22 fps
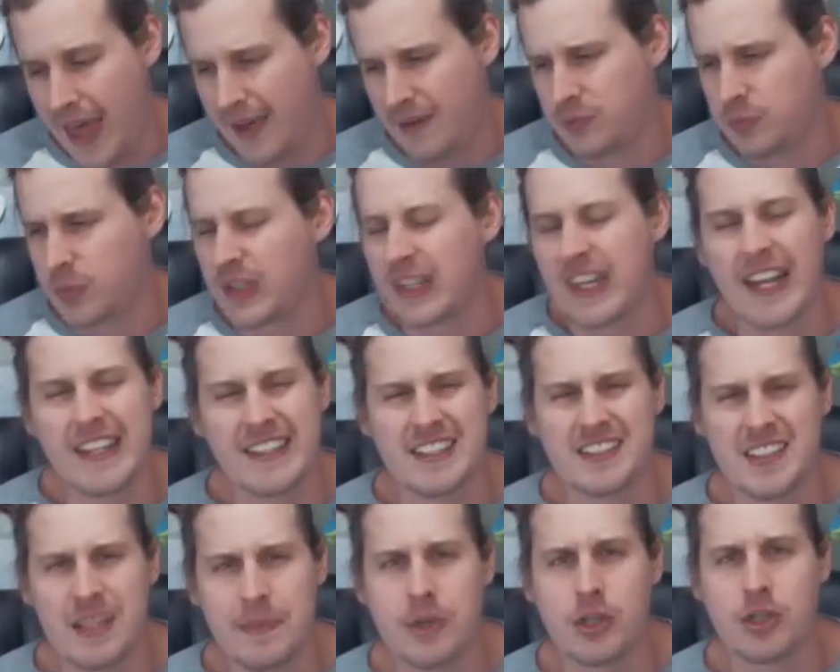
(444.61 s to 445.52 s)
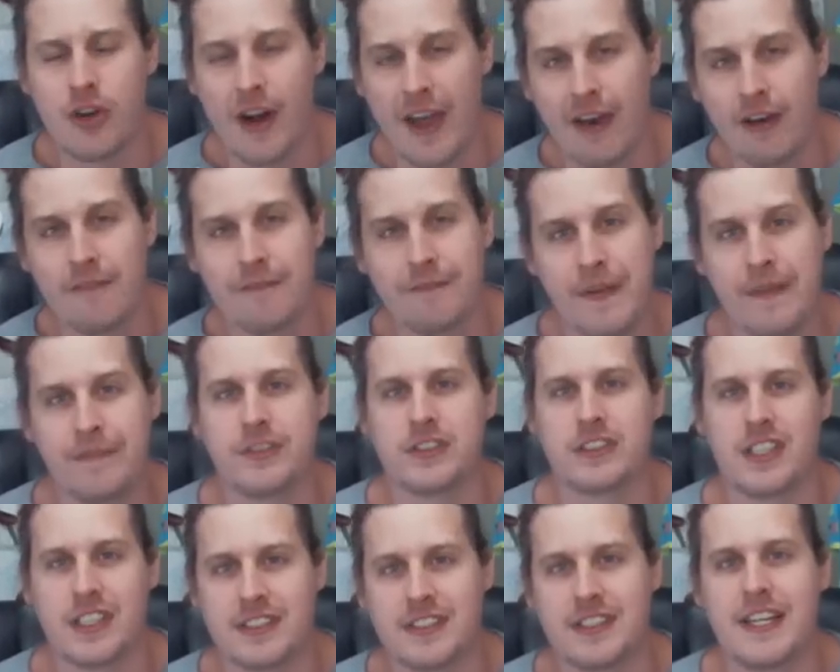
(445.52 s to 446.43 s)
ah, would like to see me try out in FIFA
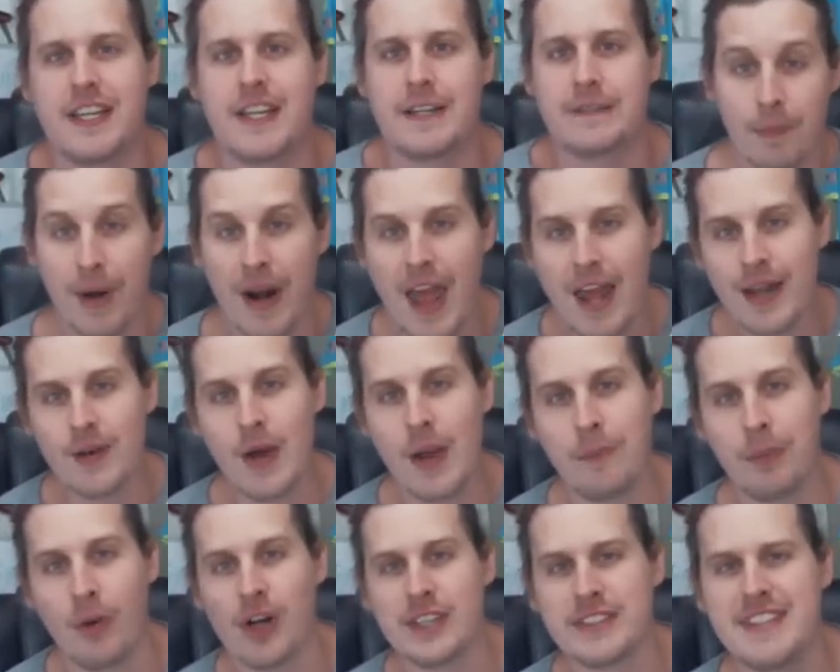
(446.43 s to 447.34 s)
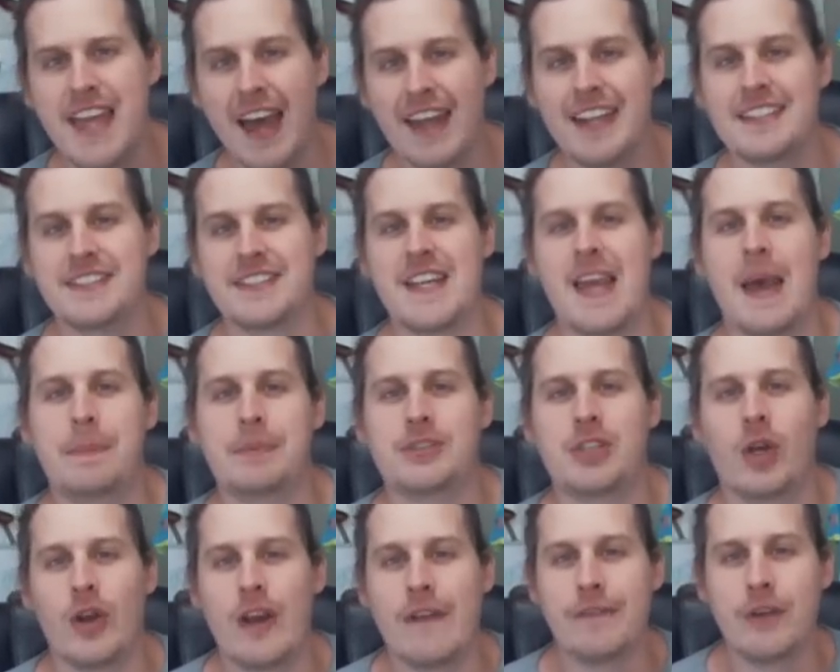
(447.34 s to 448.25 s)
sixteen. But anyway, boys, that is the
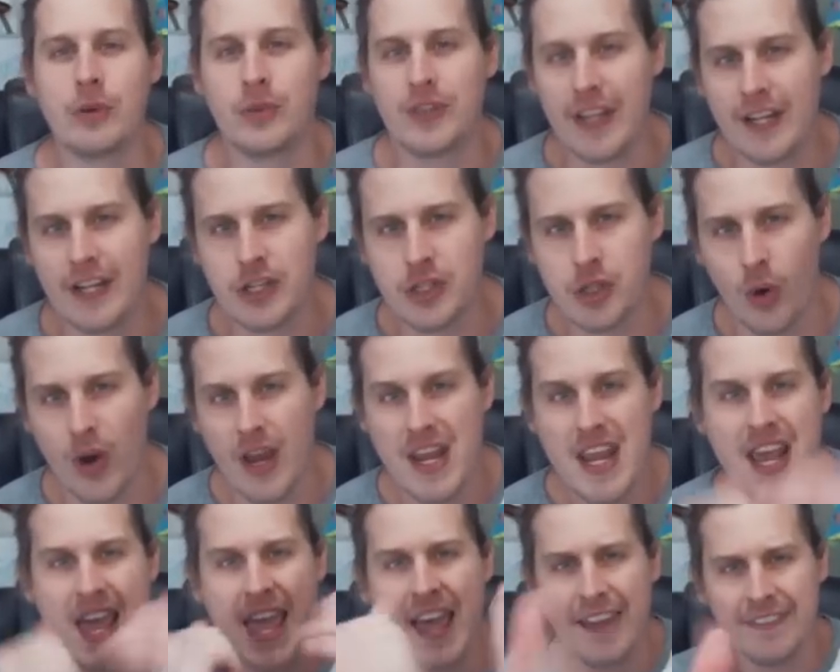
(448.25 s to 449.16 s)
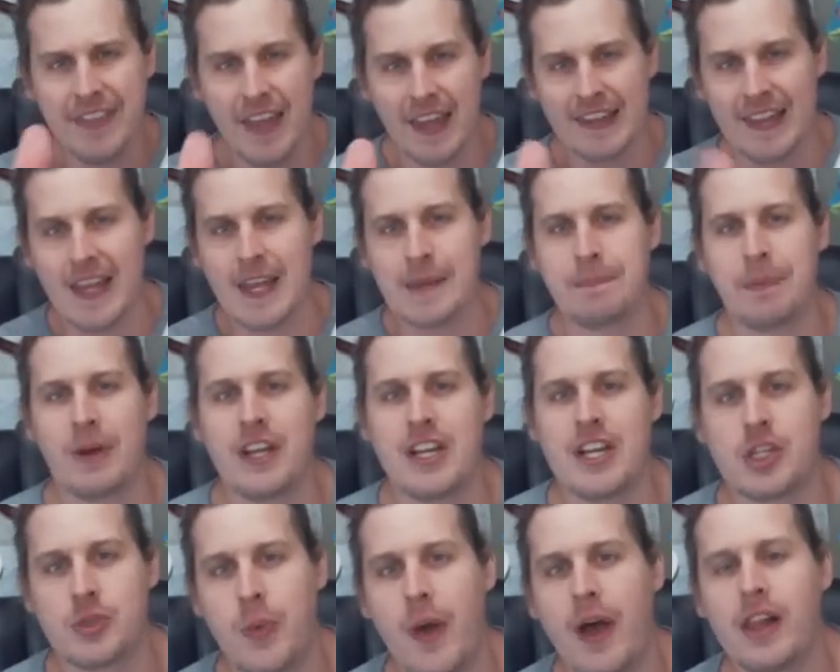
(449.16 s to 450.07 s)
episode. If you did enjoy it, hit that like button
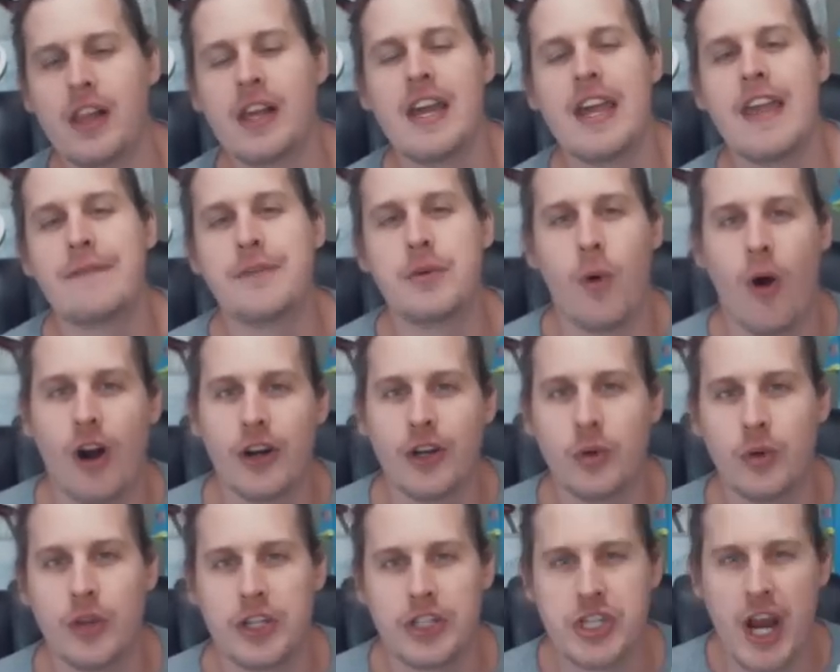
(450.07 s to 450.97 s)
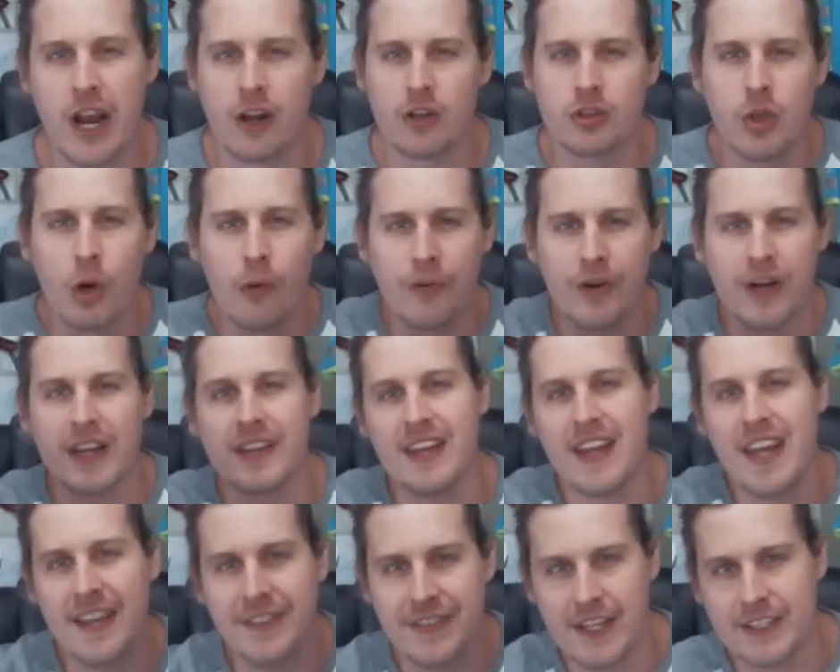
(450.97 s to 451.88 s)
as well. If you are new to the channel, don't forget
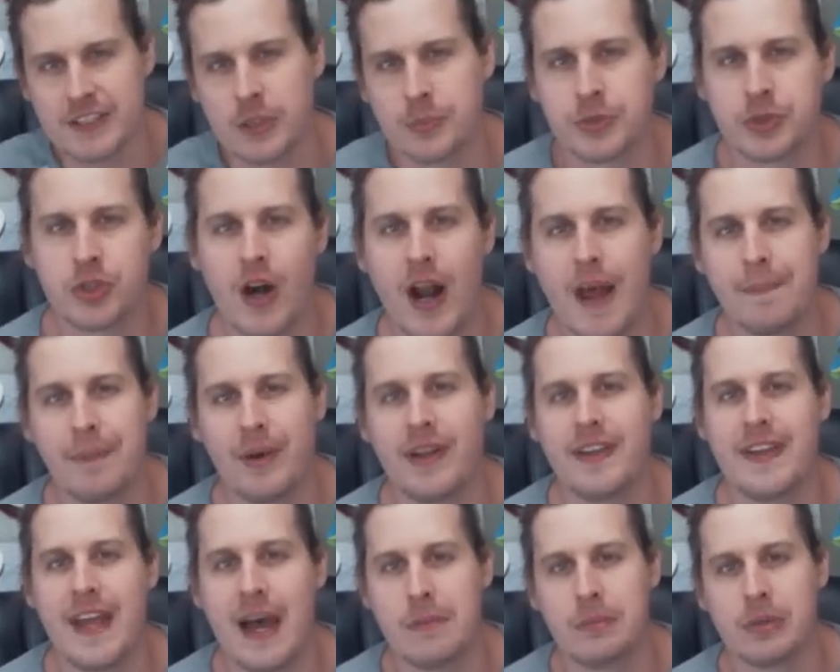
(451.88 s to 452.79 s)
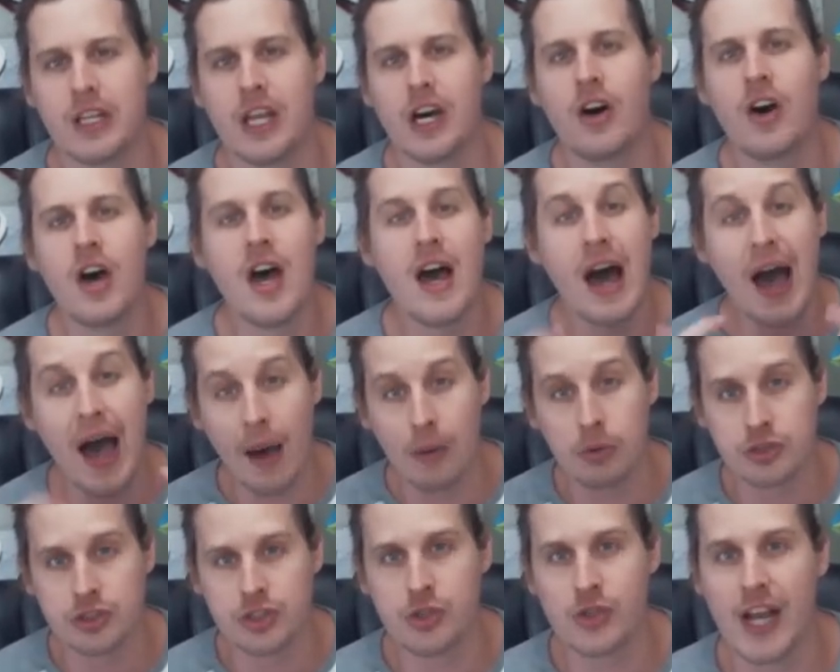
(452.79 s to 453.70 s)
to hit that subscribe button down below. I
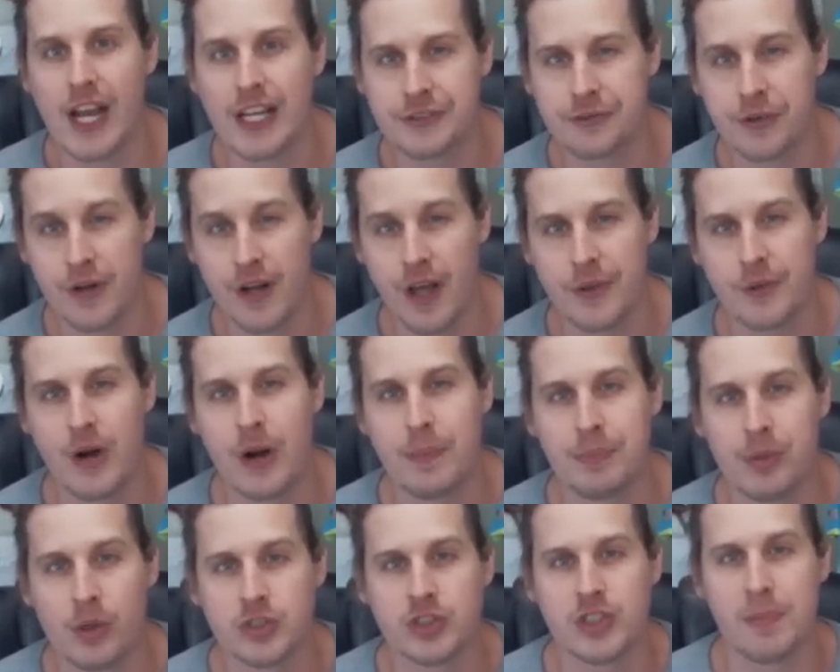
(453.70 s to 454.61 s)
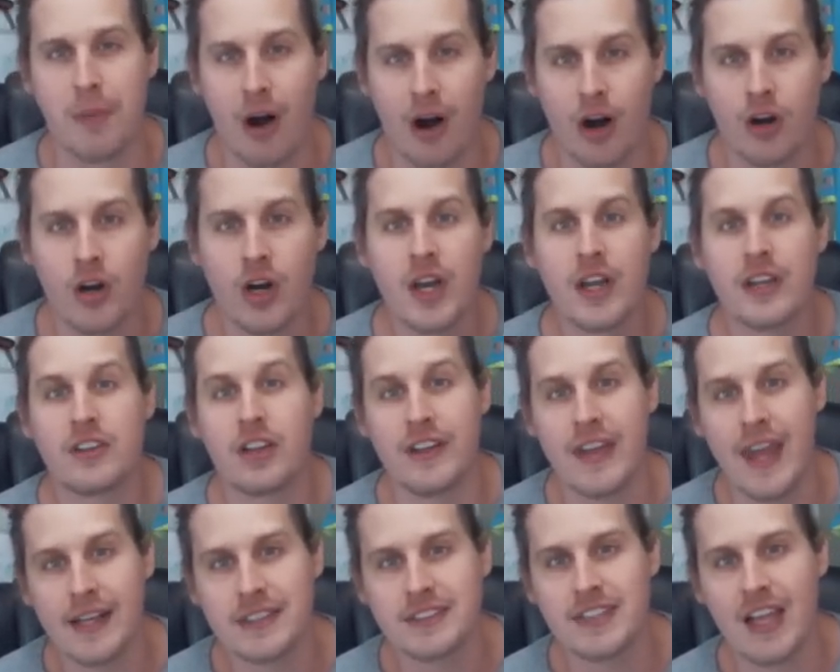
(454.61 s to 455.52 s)
will see you guys for another upload tomorrow. Till
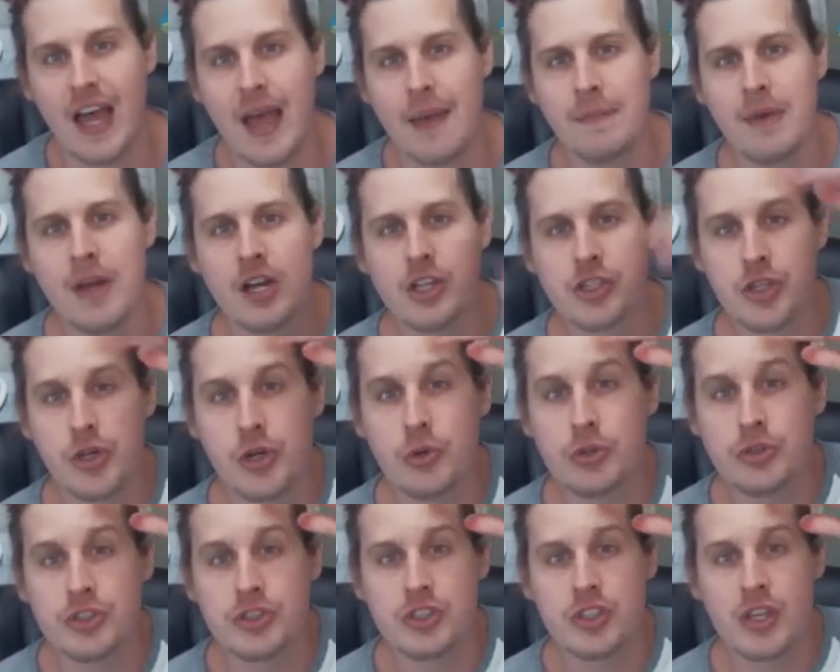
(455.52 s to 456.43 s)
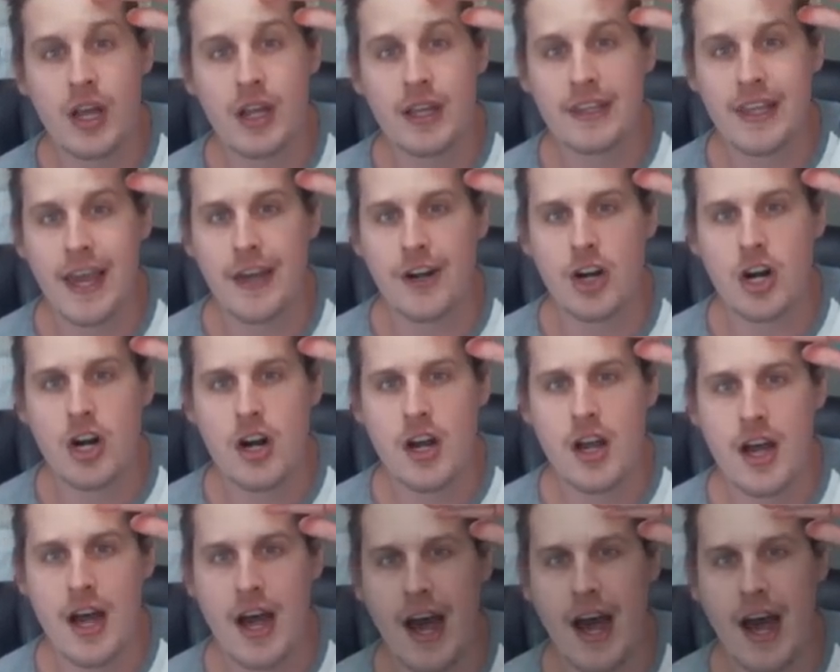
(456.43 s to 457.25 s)
next time, tschüss, later,